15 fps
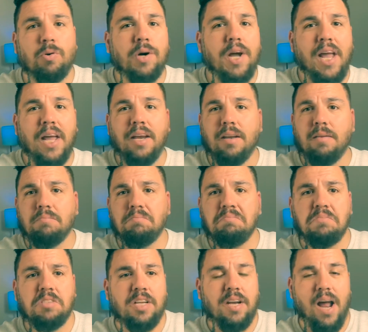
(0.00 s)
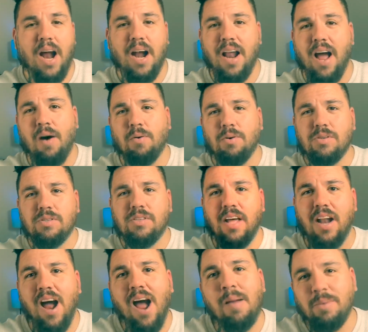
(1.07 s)
8 to 9 hours that
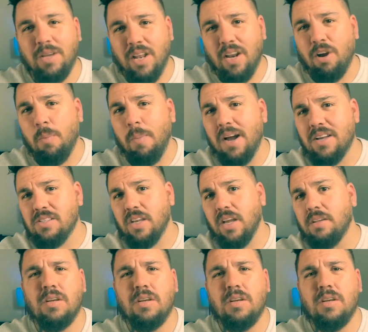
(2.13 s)
I'm getting on my skin.